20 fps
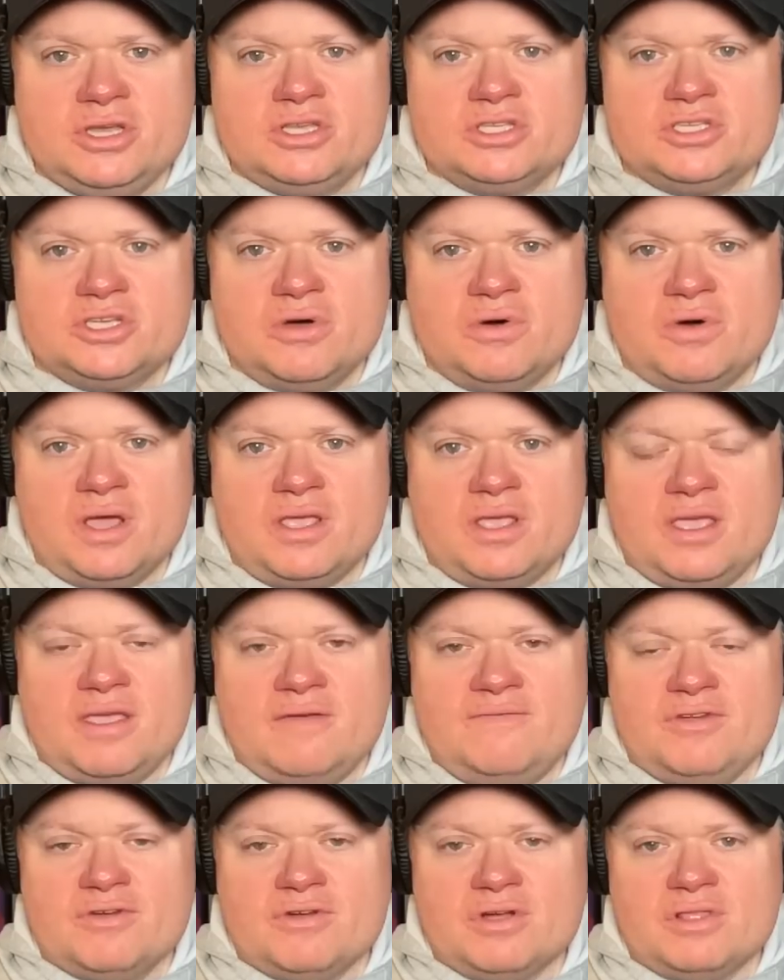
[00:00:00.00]
So
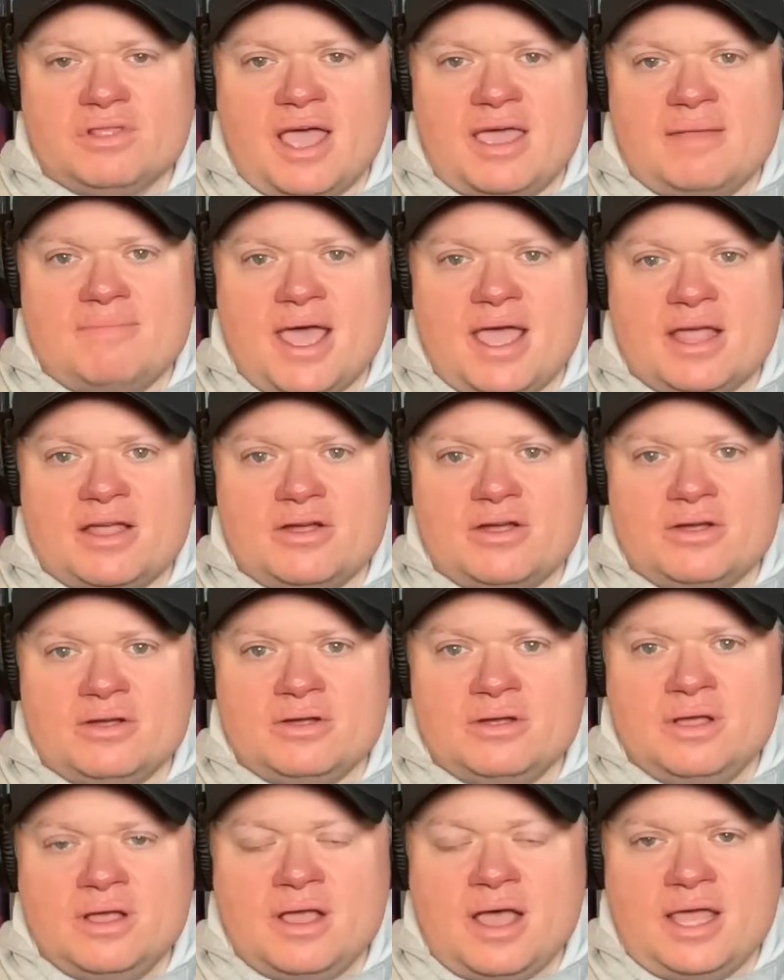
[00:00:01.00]
if you're a
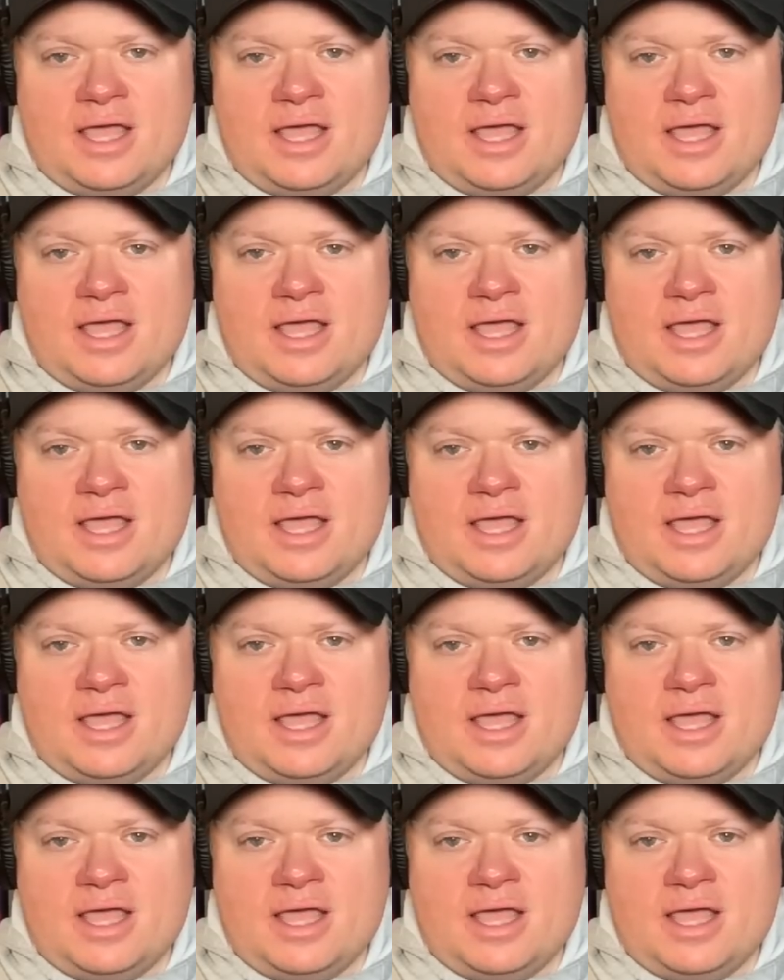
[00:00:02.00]
linebacker,